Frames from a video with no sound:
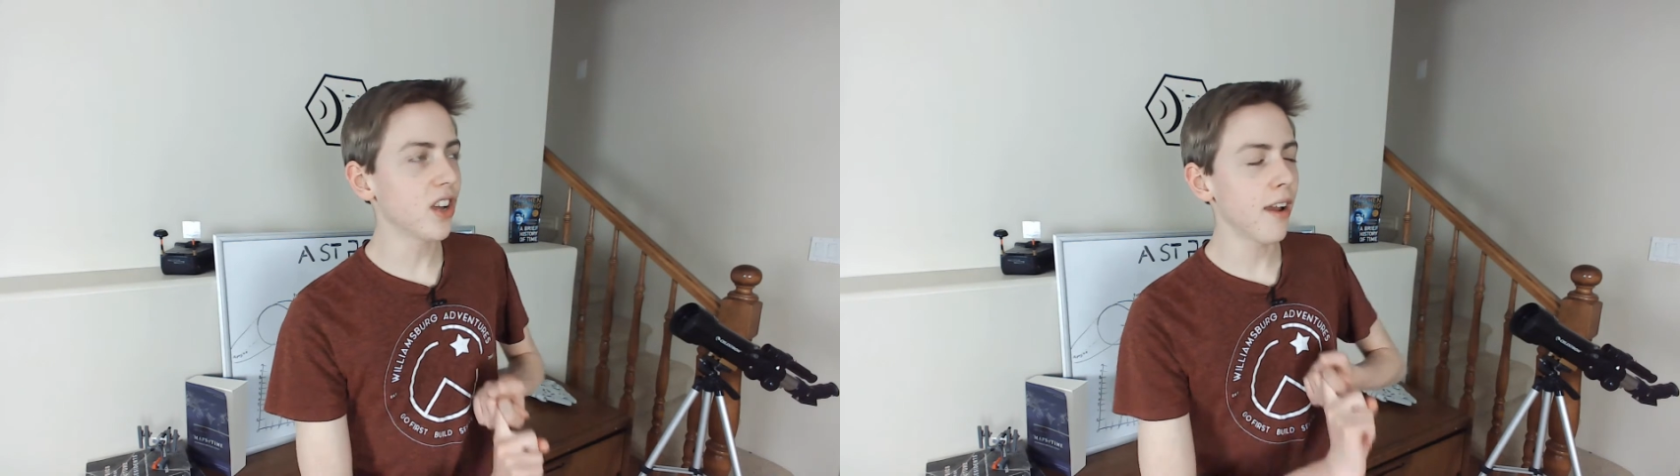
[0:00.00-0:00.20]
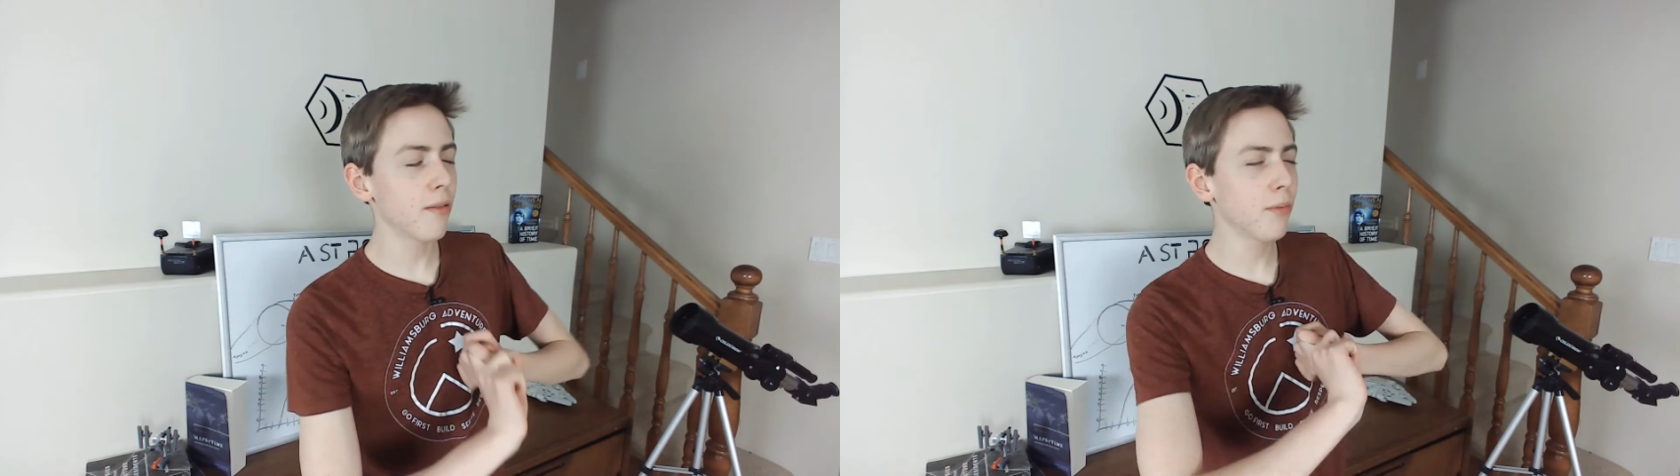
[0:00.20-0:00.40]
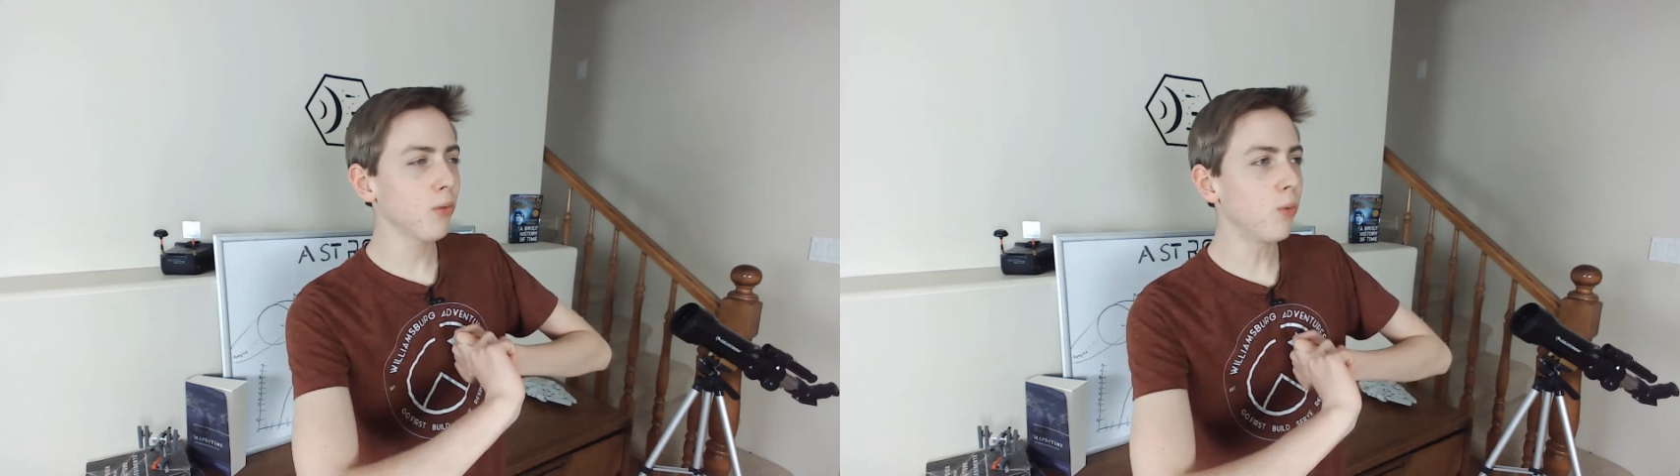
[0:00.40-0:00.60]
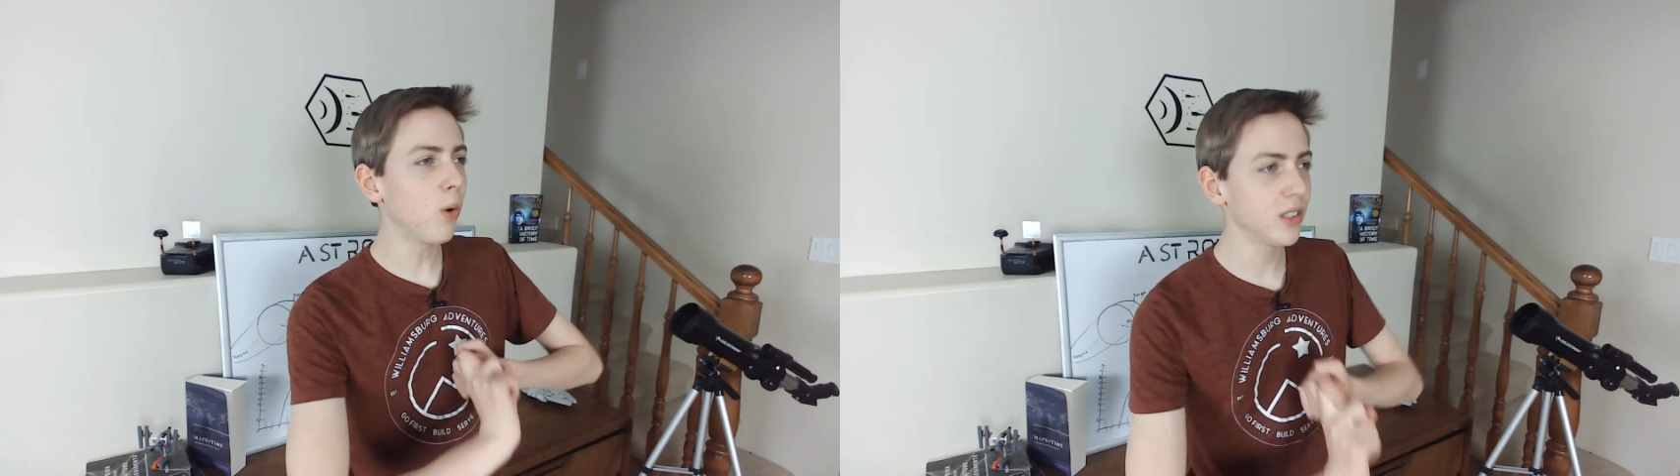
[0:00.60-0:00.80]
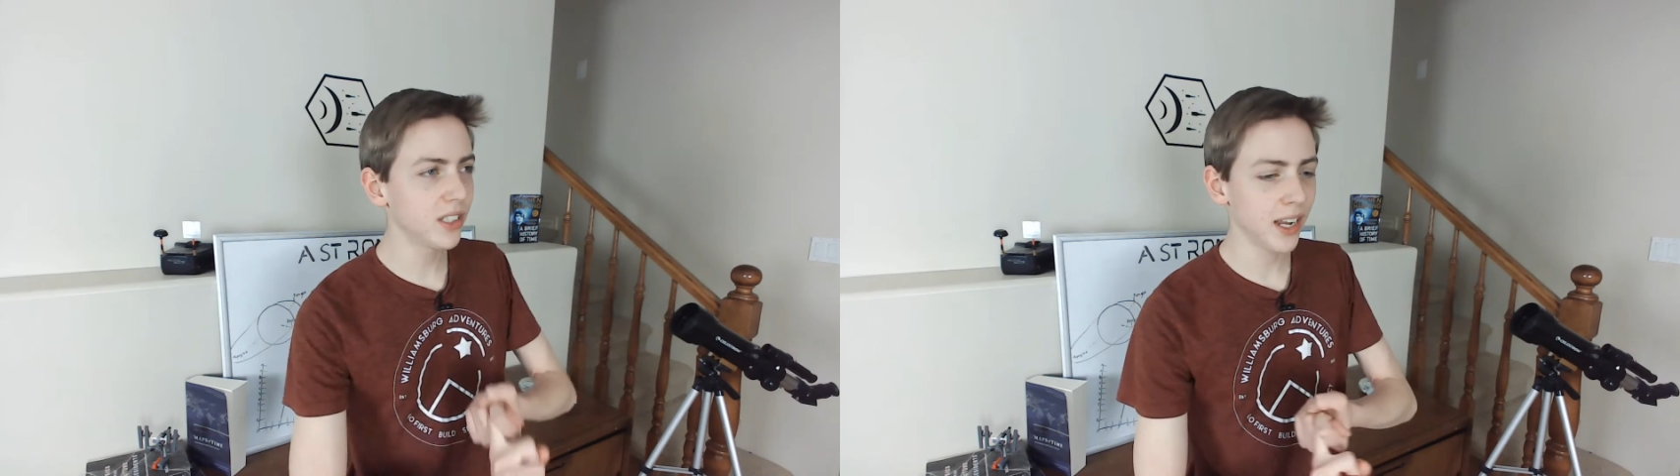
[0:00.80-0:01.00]
I remember
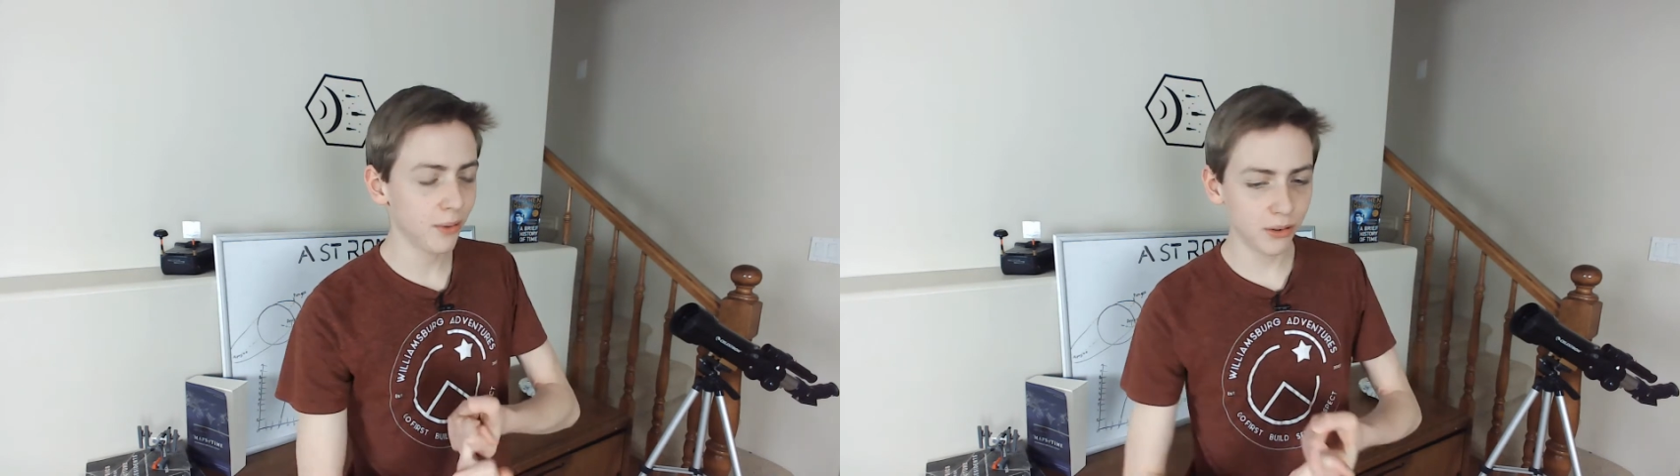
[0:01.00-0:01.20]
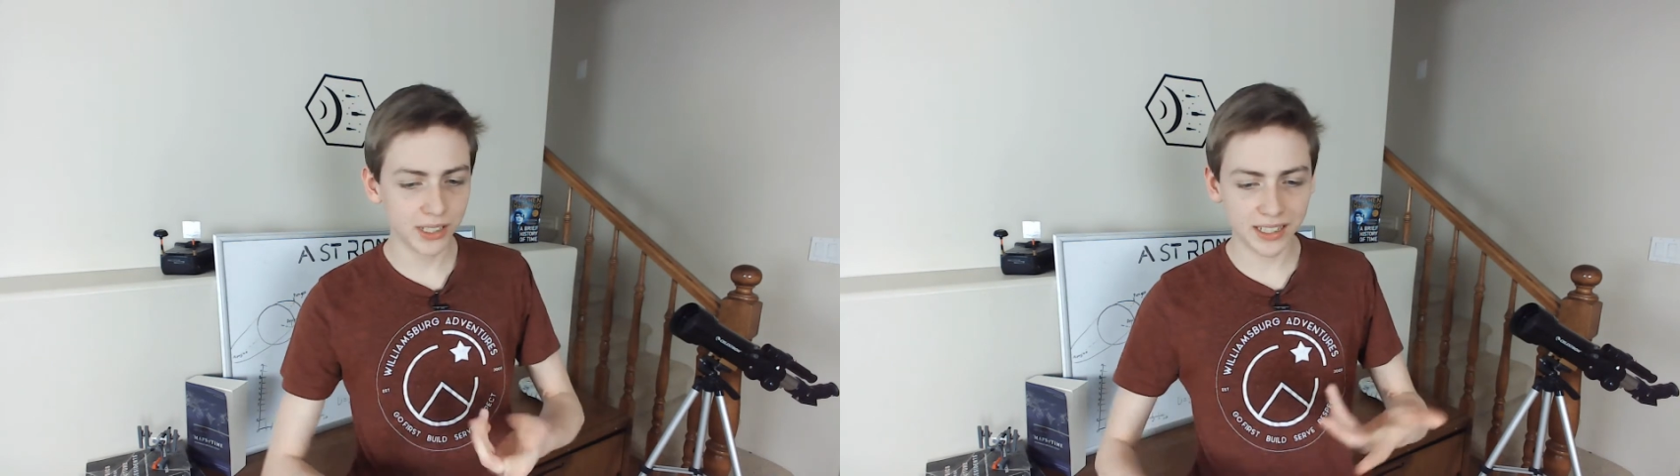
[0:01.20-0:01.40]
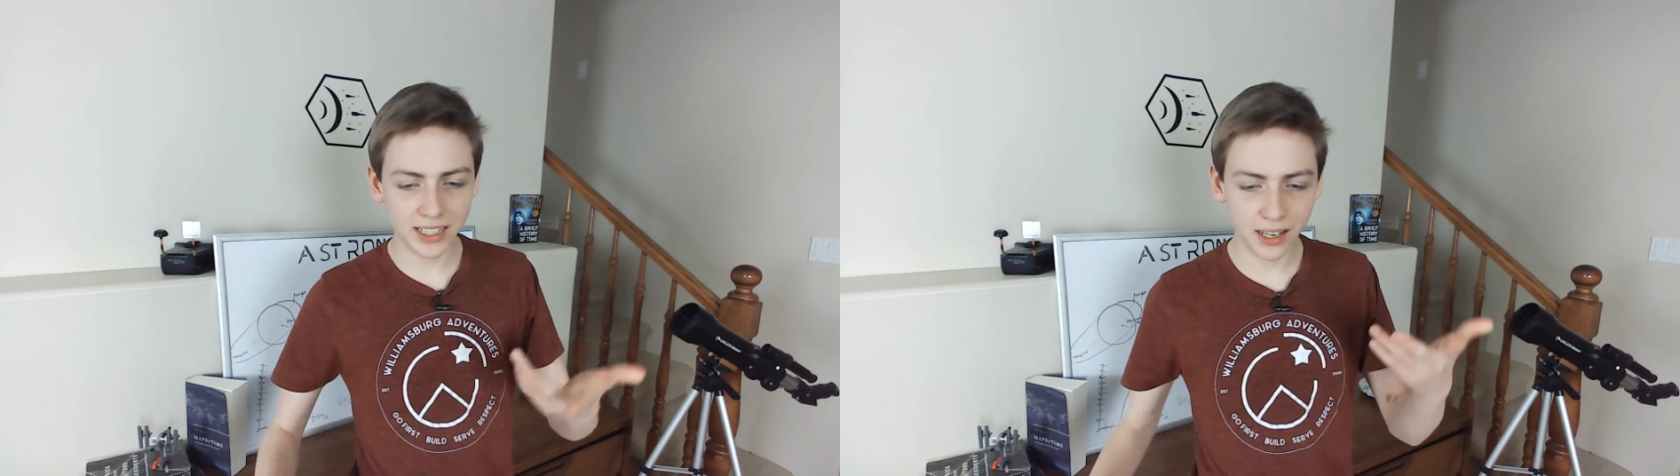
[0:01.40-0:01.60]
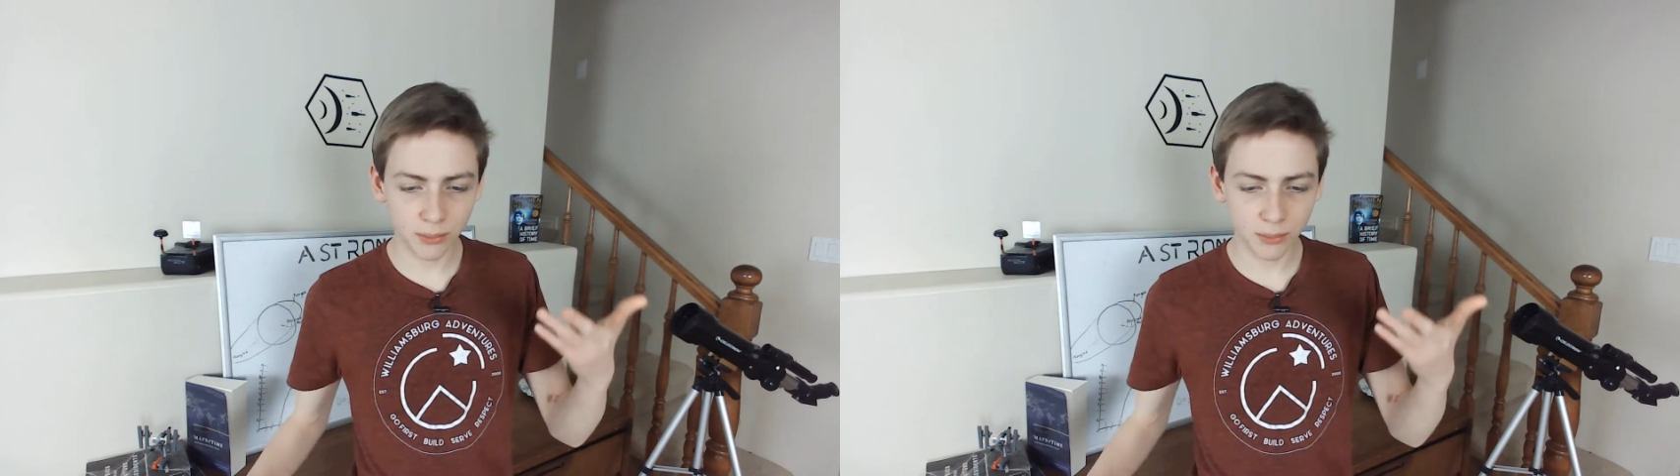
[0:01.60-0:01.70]
one time when I was a kid,